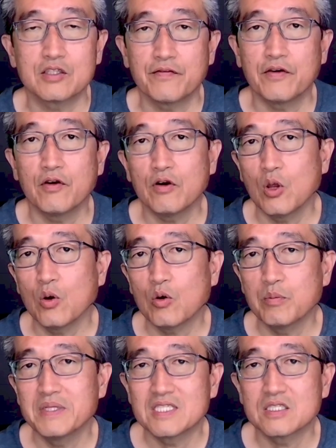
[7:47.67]
right, so if you're a
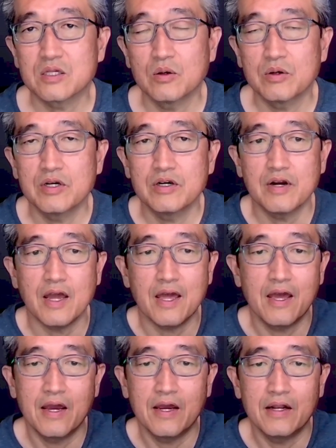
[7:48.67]
local business owner,
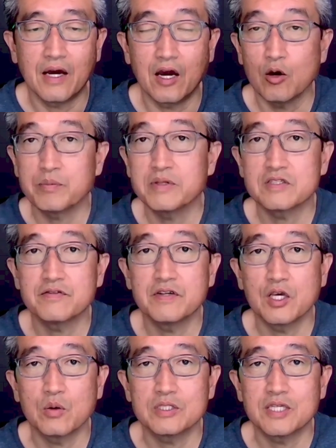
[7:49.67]
and I hope this
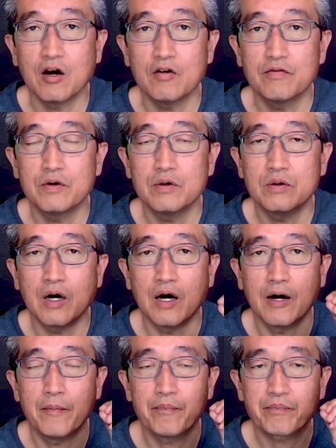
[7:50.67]
video was helpful,
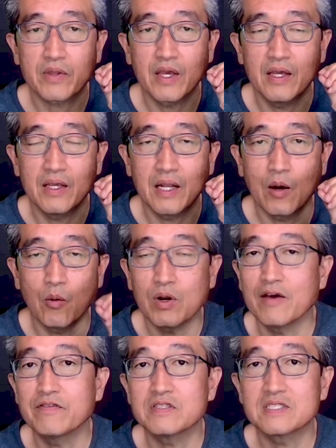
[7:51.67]
and I
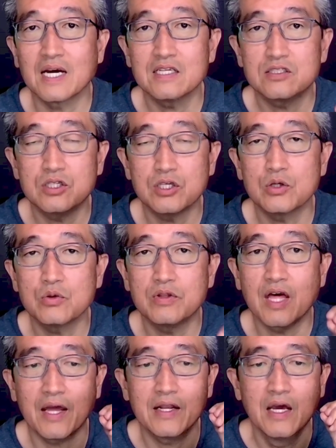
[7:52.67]
want to emphasize to you
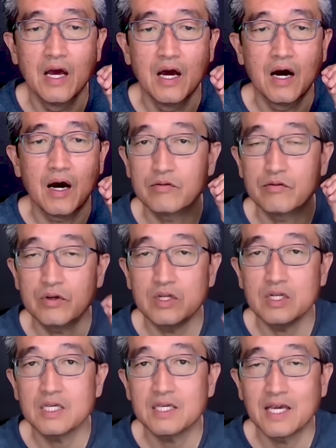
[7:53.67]
that
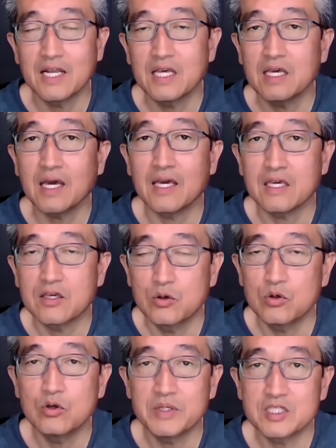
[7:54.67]
really getting a
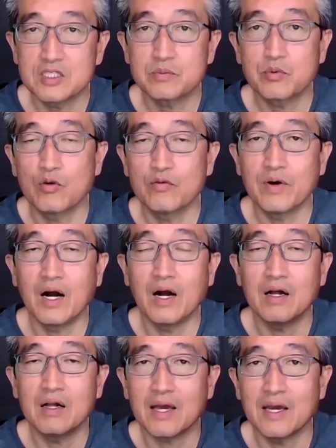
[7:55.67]
Google business
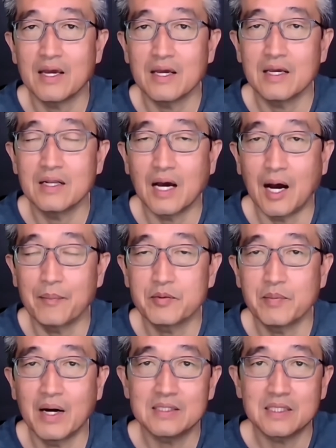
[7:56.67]
profile and
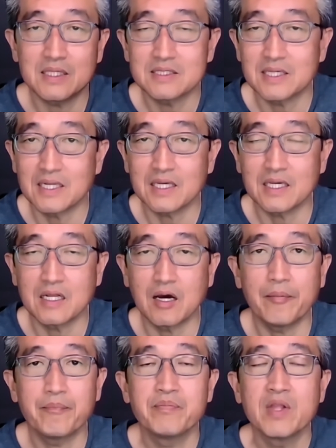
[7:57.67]
optimizing and setting it
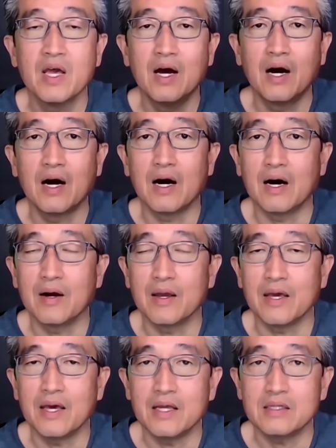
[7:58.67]
up,
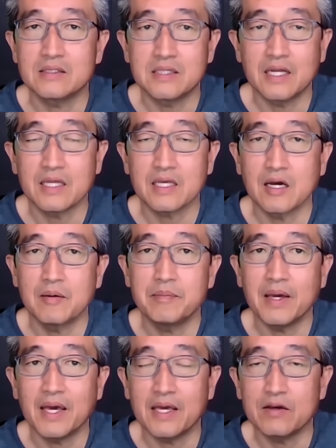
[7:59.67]
and setting
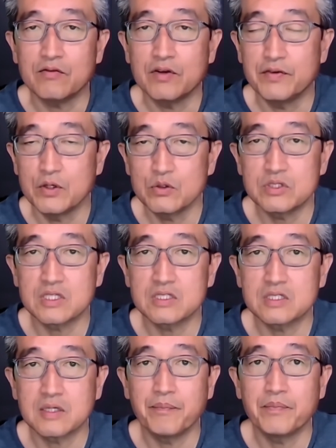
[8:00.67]
up a review
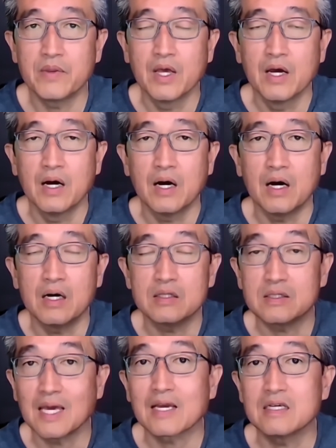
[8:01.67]
system
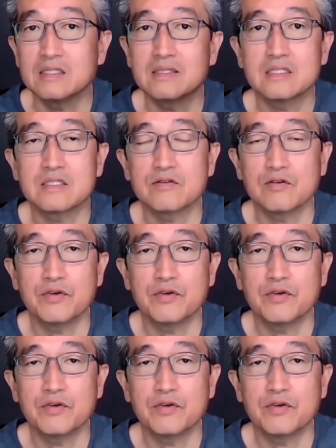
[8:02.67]
to get consistent